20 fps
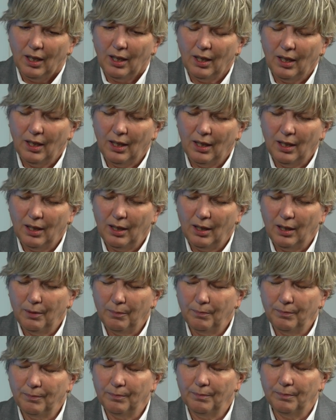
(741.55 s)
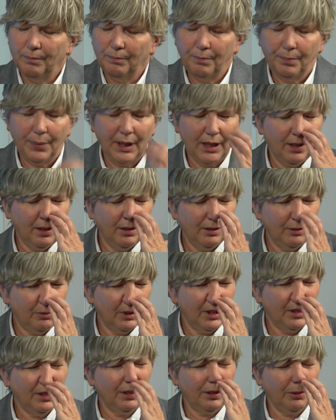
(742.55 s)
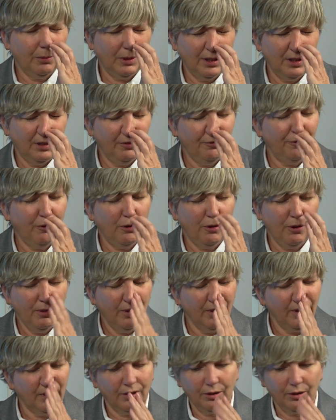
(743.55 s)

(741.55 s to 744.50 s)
back in 2024.